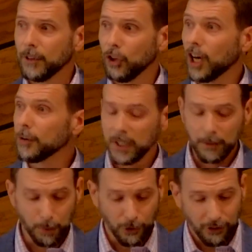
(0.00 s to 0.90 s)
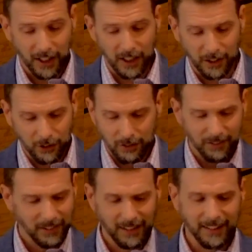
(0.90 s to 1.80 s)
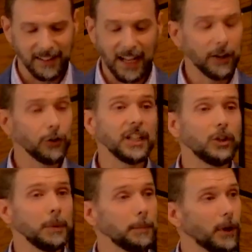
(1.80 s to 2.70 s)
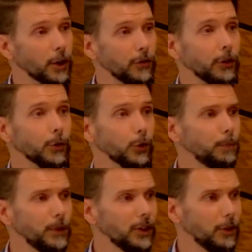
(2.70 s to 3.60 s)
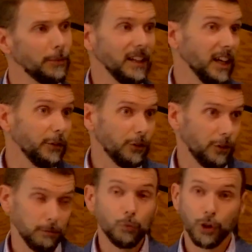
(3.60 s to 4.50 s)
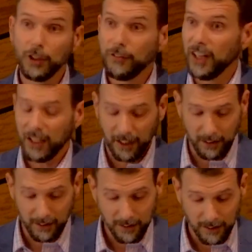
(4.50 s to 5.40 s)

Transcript: A lot of people say, I don't need to be part of a group, you know, my life's really fine.